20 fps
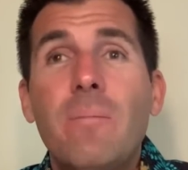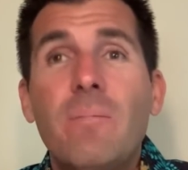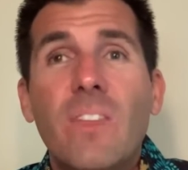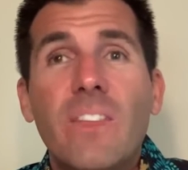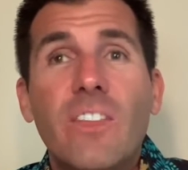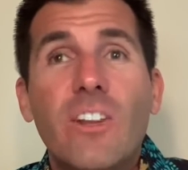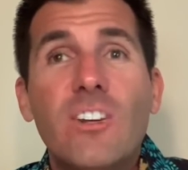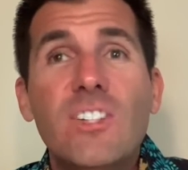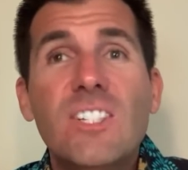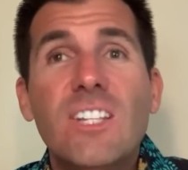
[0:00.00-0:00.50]

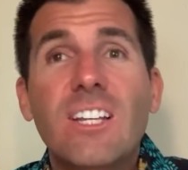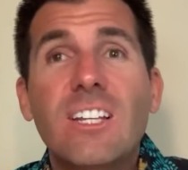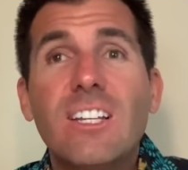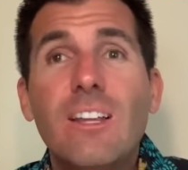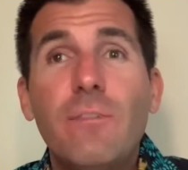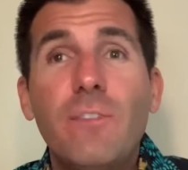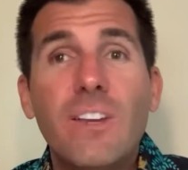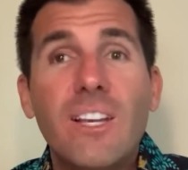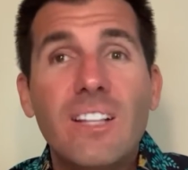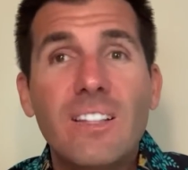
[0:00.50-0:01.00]
that are
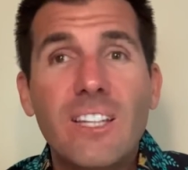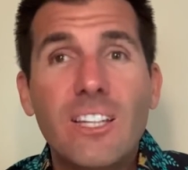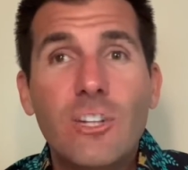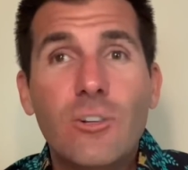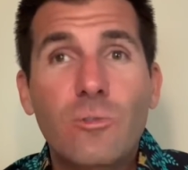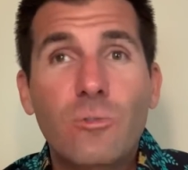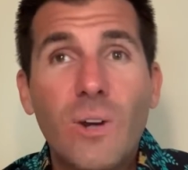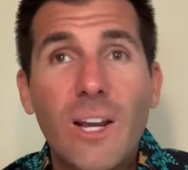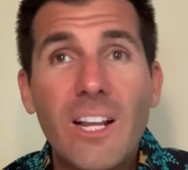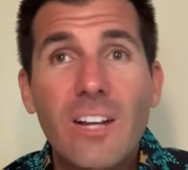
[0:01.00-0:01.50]
significantly
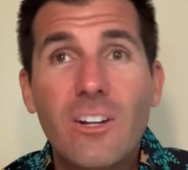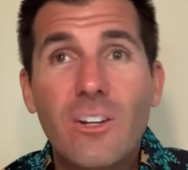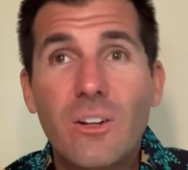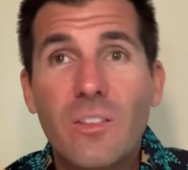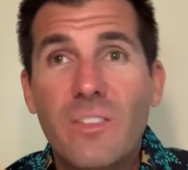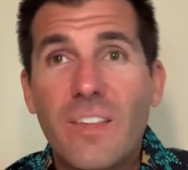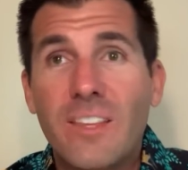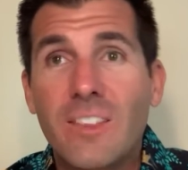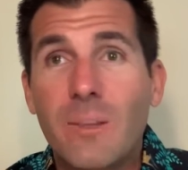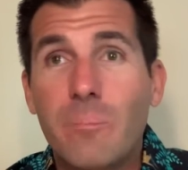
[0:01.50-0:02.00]
greater
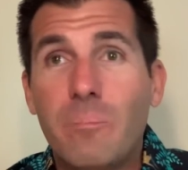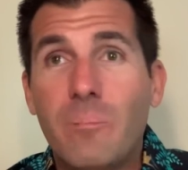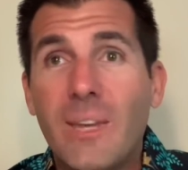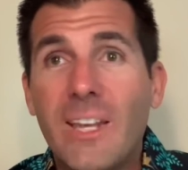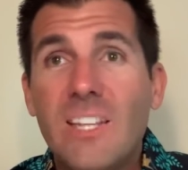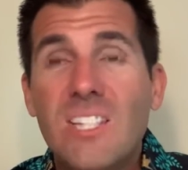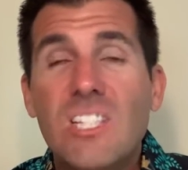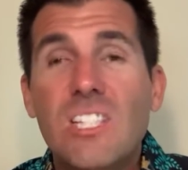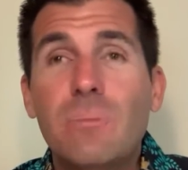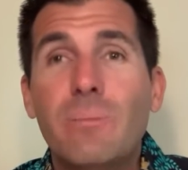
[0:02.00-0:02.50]
than the
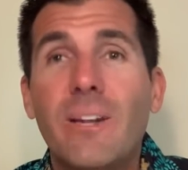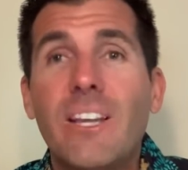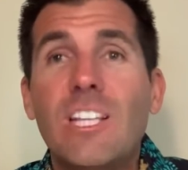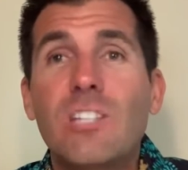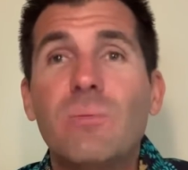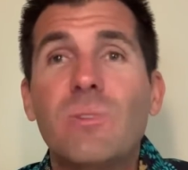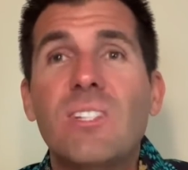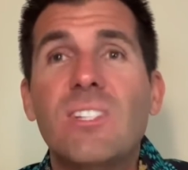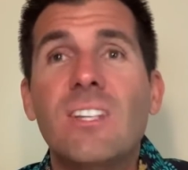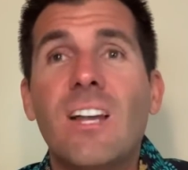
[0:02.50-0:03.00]
biggest spikes
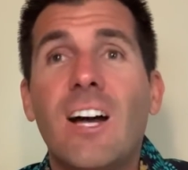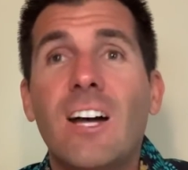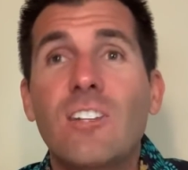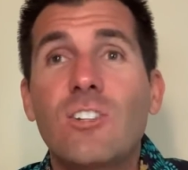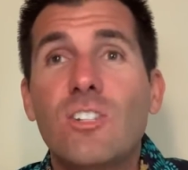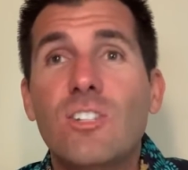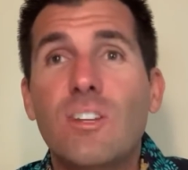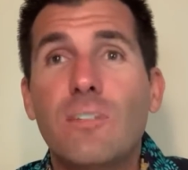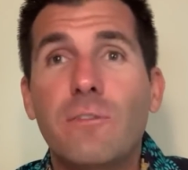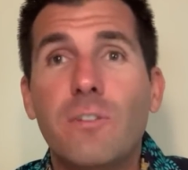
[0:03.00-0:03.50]
we saw
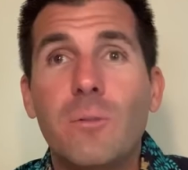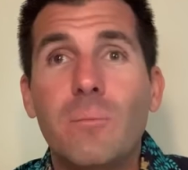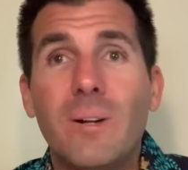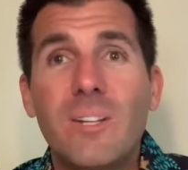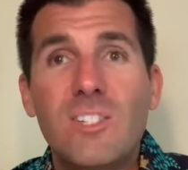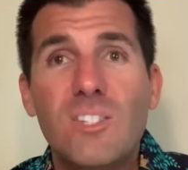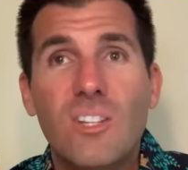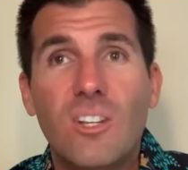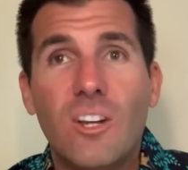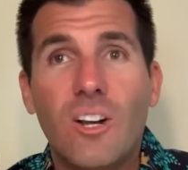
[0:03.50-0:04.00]
just a few
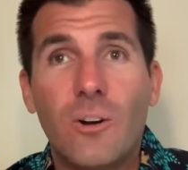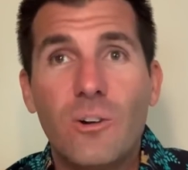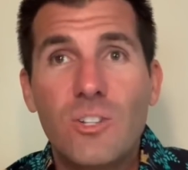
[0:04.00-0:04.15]
months ago.